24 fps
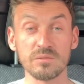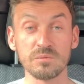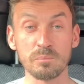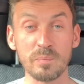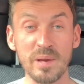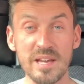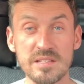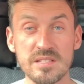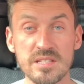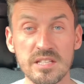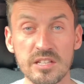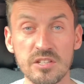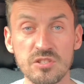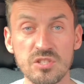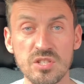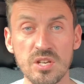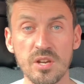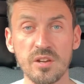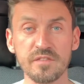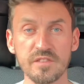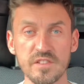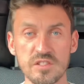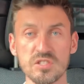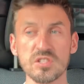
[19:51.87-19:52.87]
basically
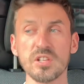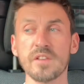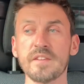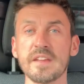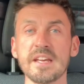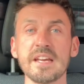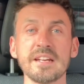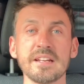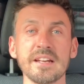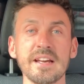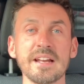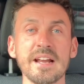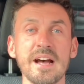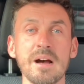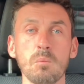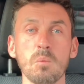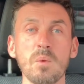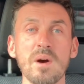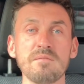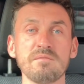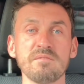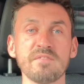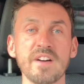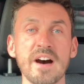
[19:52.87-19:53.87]
surfaced on the internet,
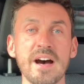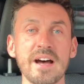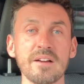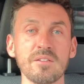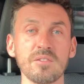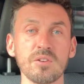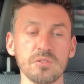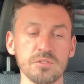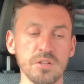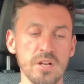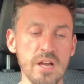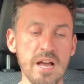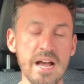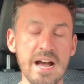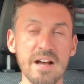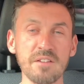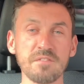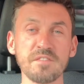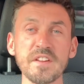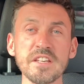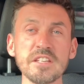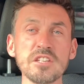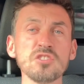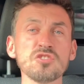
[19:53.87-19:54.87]
went viral. I
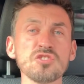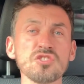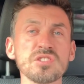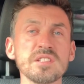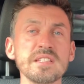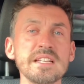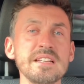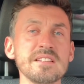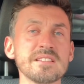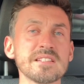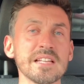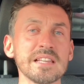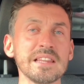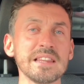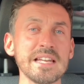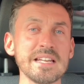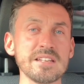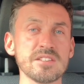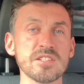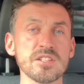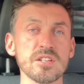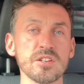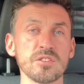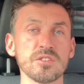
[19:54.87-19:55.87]
think you just need to
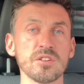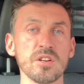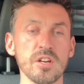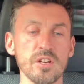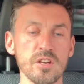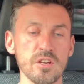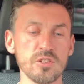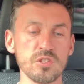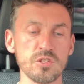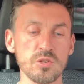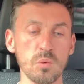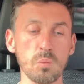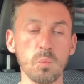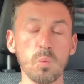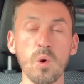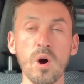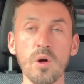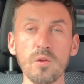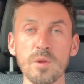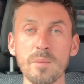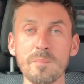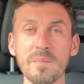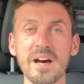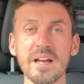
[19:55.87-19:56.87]
listen to
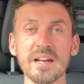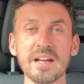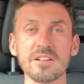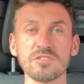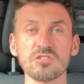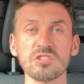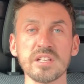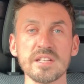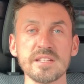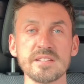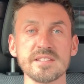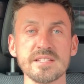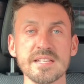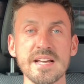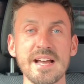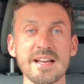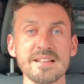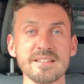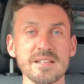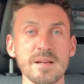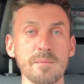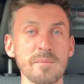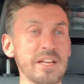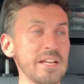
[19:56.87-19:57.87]
what the man actually
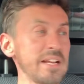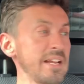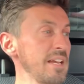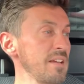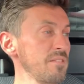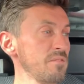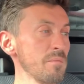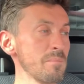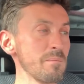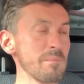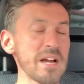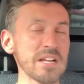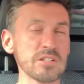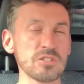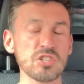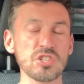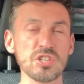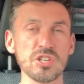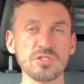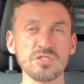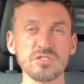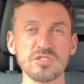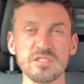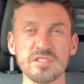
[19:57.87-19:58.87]
says. I mean, he even
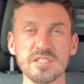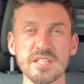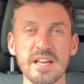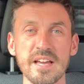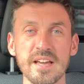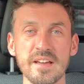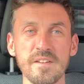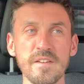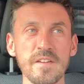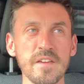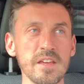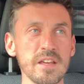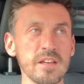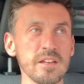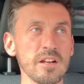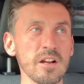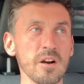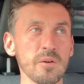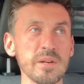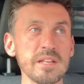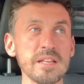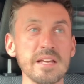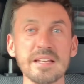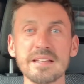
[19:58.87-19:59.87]
mentions that, you
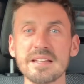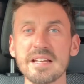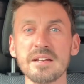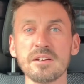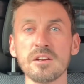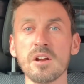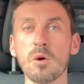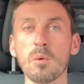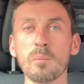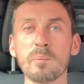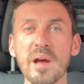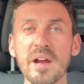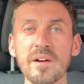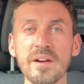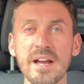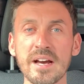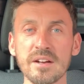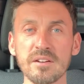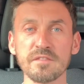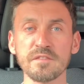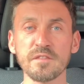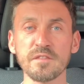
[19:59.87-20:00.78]
know, he didn't know Bury had a